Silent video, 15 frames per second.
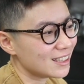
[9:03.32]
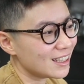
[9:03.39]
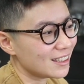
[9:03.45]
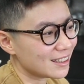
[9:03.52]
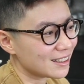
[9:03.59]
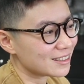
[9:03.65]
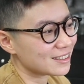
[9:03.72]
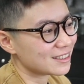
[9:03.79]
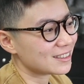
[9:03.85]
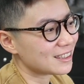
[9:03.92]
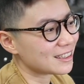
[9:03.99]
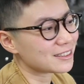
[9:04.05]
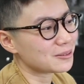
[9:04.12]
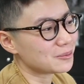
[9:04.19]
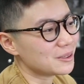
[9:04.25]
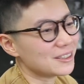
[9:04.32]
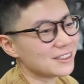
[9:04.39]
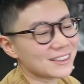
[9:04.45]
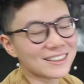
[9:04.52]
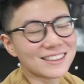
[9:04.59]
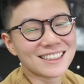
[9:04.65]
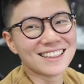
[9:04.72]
Yeah, that's, that's the beer.